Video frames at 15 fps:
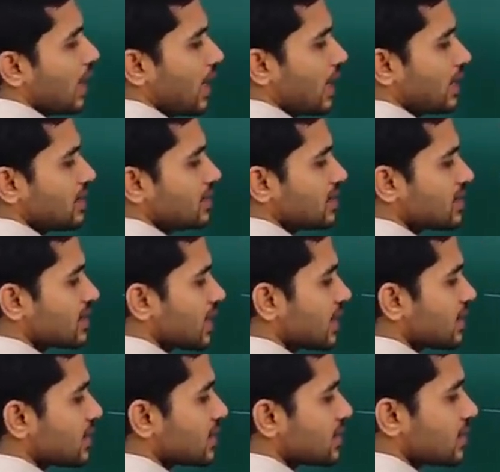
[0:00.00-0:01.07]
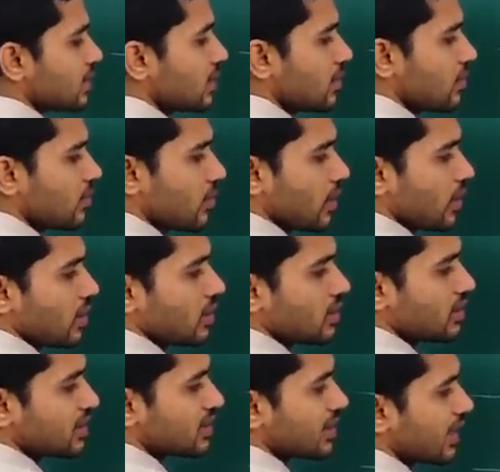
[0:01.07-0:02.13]
and in this case uh,
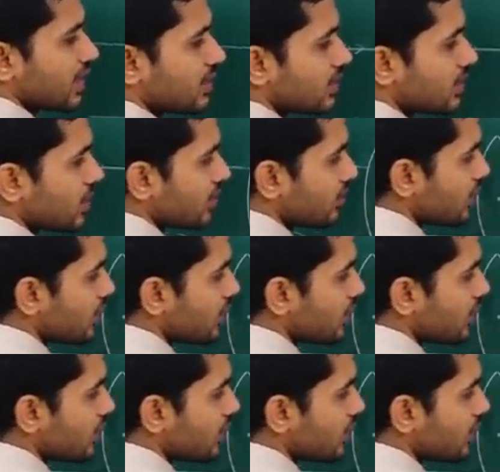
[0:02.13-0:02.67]
this length here